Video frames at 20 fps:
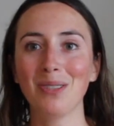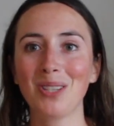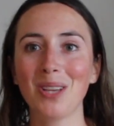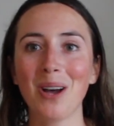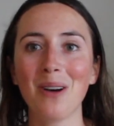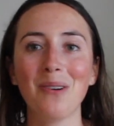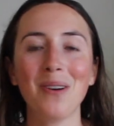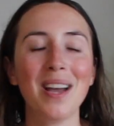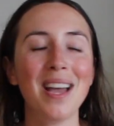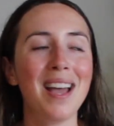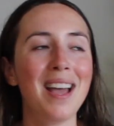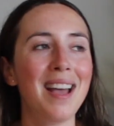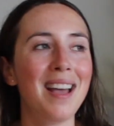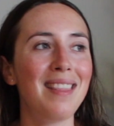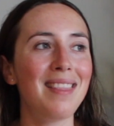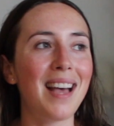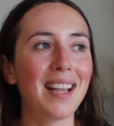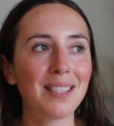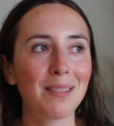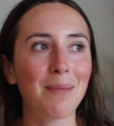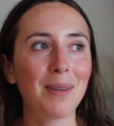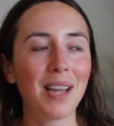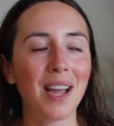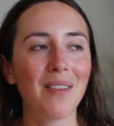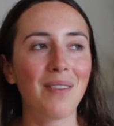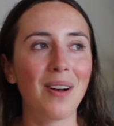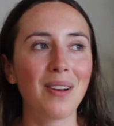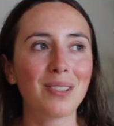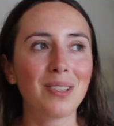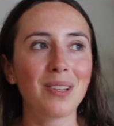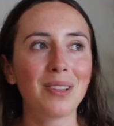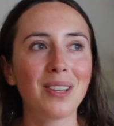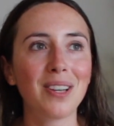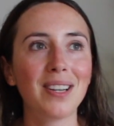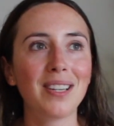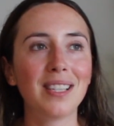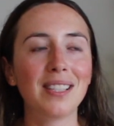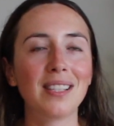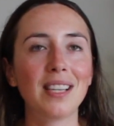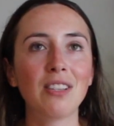So that's something I've also
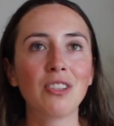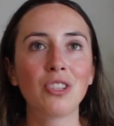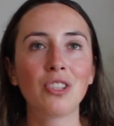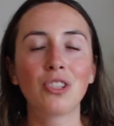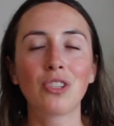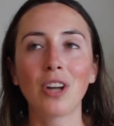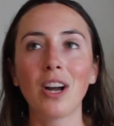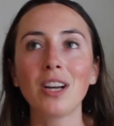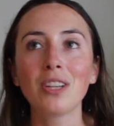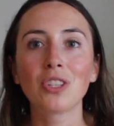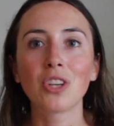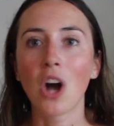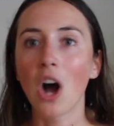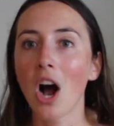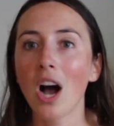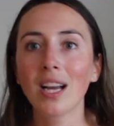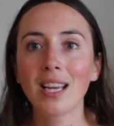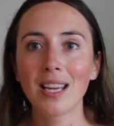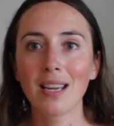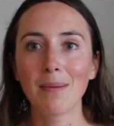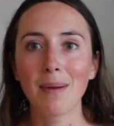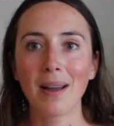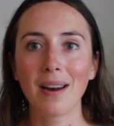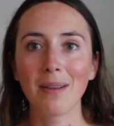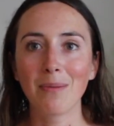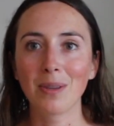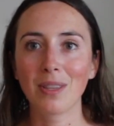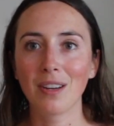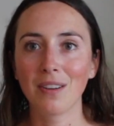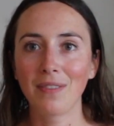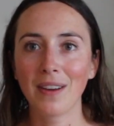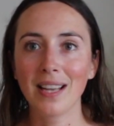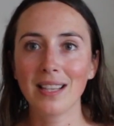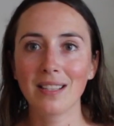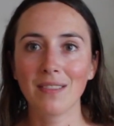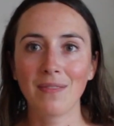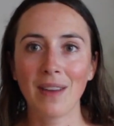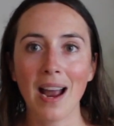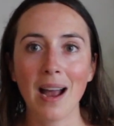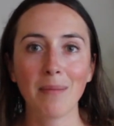learned, is just start talking about it with your friends
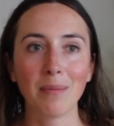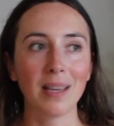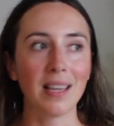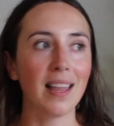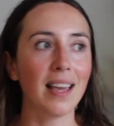and family.